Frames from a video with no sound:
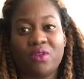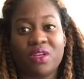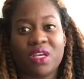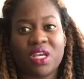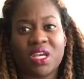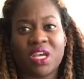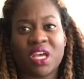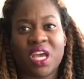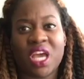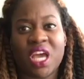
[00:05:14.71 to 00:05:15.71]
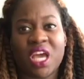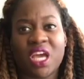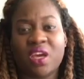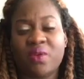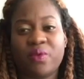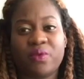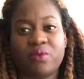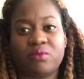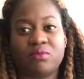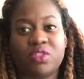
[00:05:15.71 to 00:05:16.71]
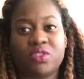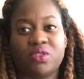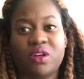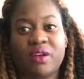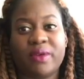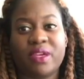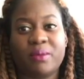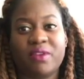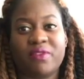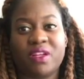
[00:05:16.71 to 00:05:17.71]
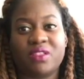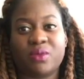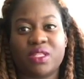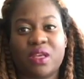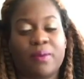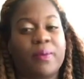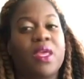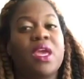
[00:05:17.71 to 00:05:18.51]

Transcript: okay, sure, we can be friends. What's up?